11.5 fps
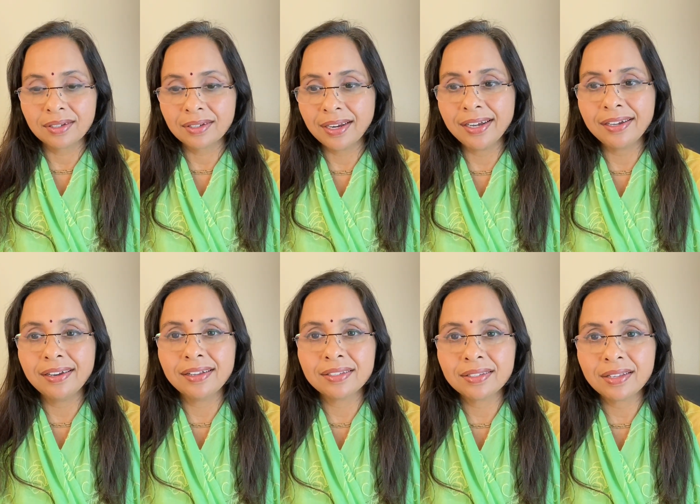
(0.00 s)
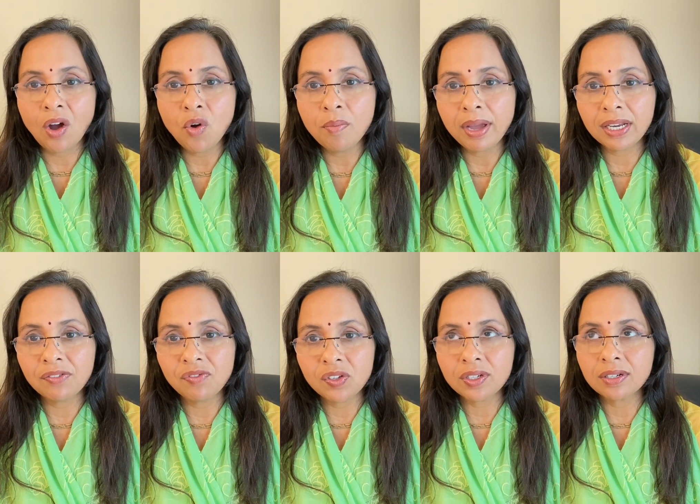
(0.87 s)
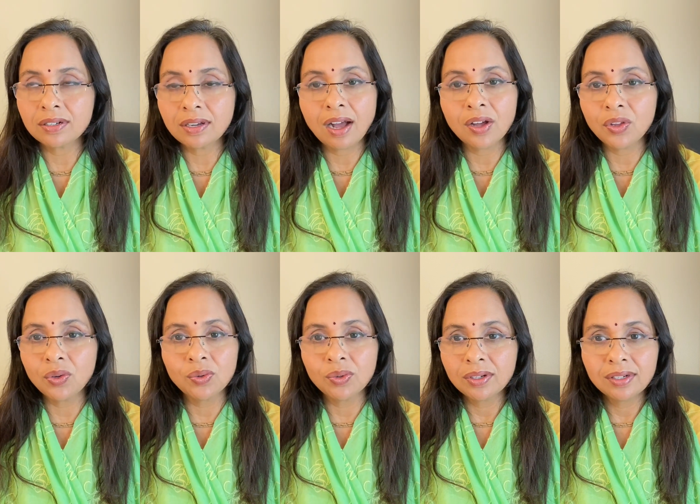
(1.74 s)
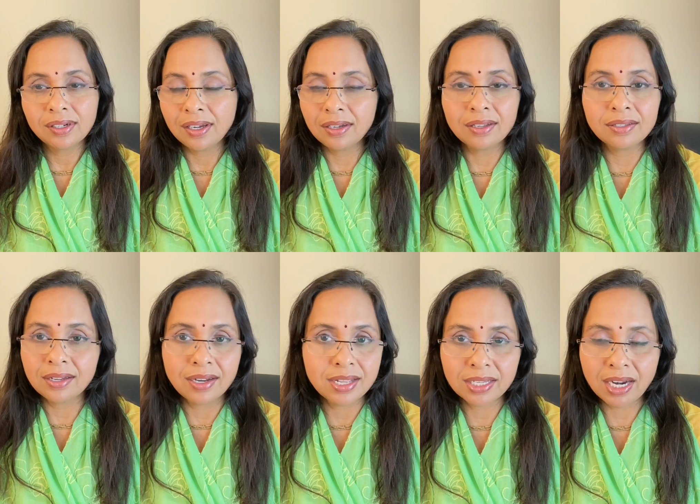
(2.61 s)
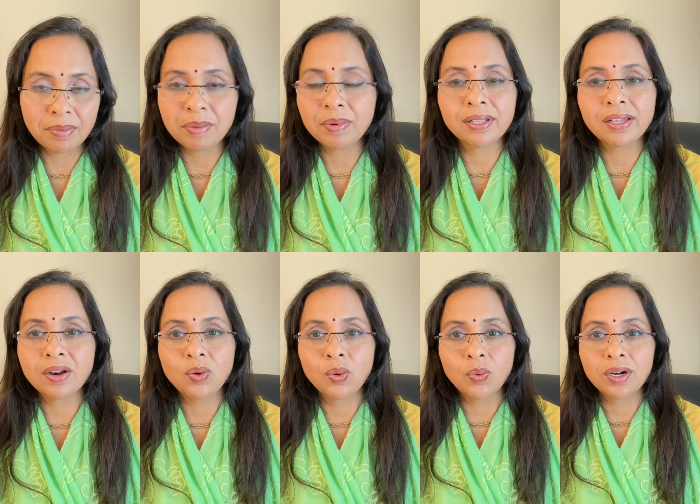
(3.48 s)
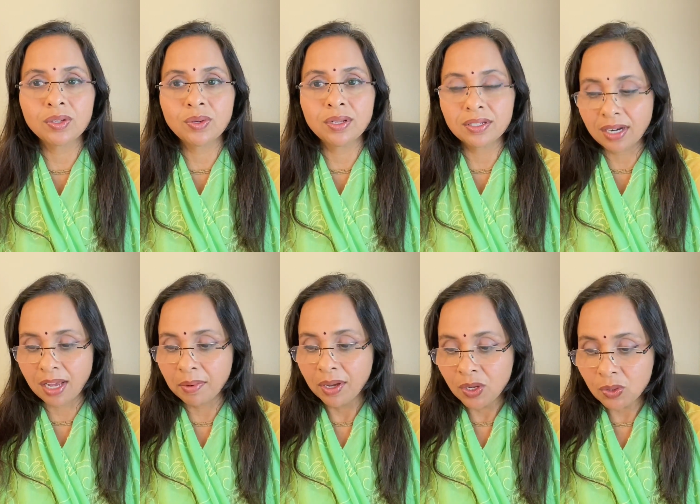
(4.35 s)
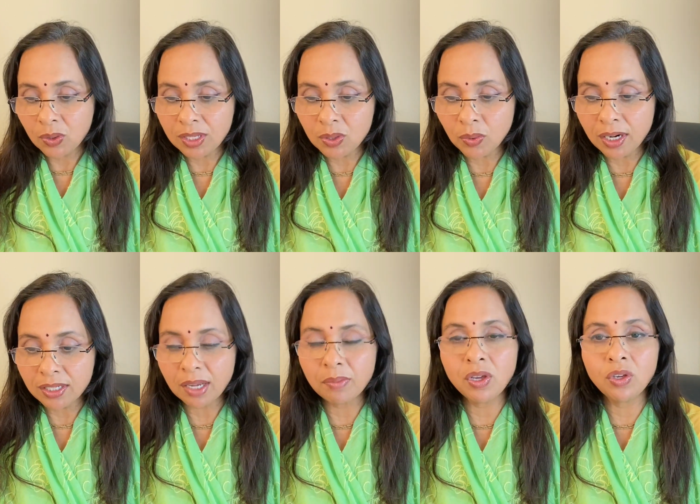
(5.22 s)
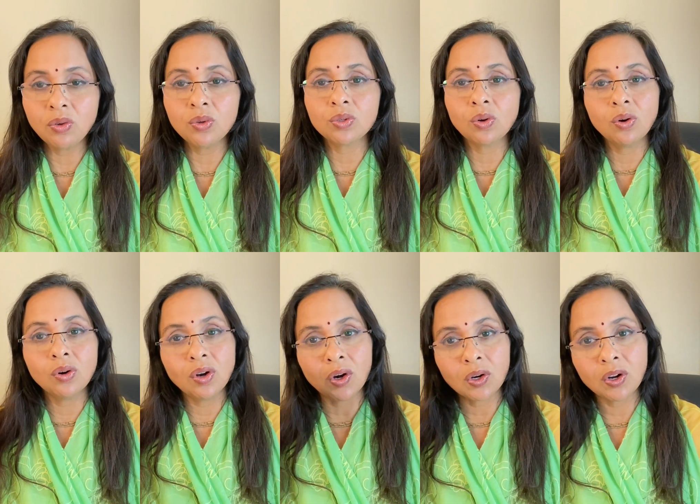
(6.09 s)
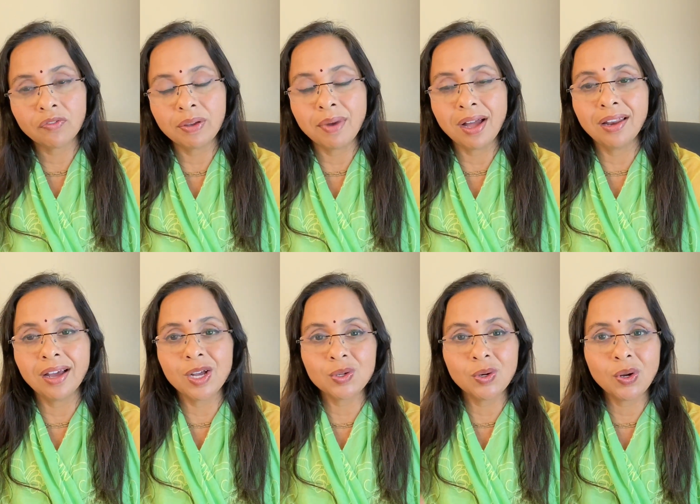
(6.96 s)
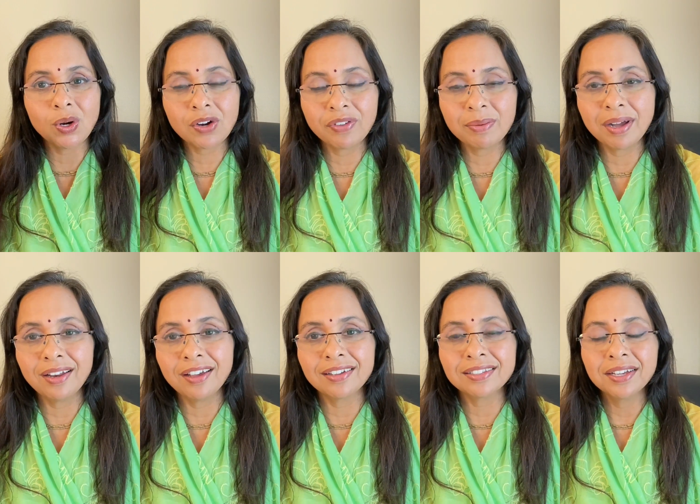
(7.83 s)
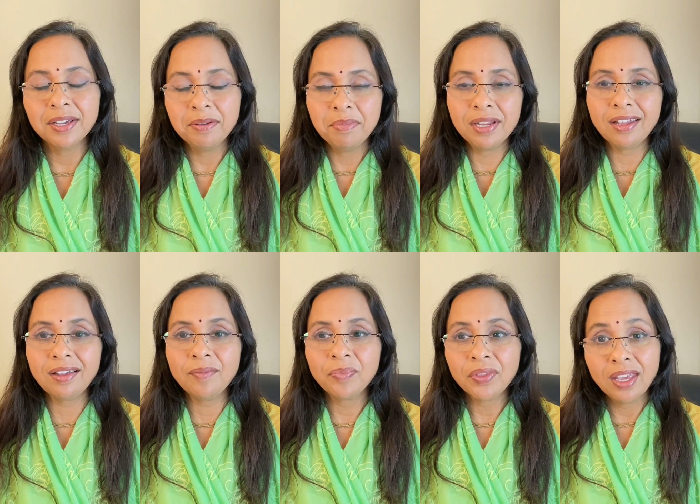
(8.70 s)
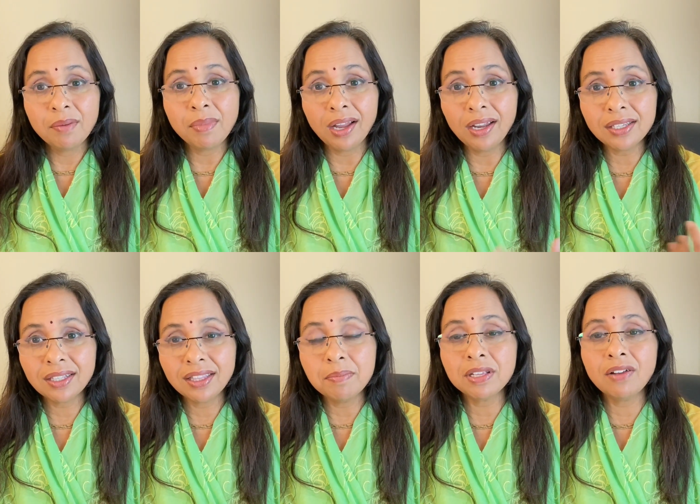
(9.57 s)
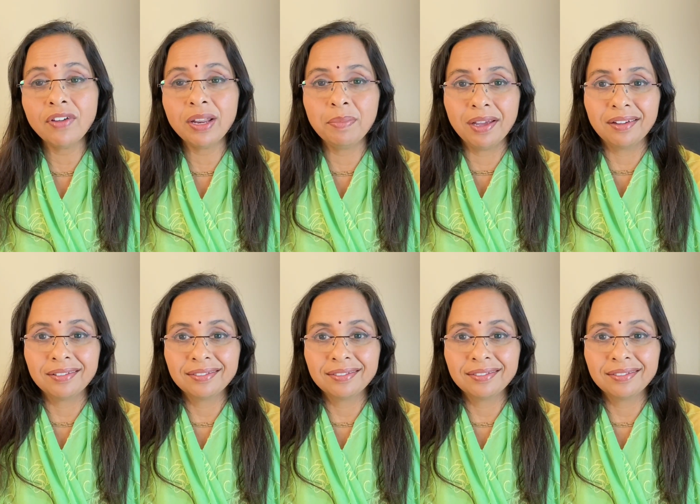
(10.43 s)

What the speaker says: greatness, how magnificent are you, it is indescribable. There are no words to describe. So these words are being used, oh daughter of Himalayas, oh daughter of Himalayas, meaning Himalayas are themselves very big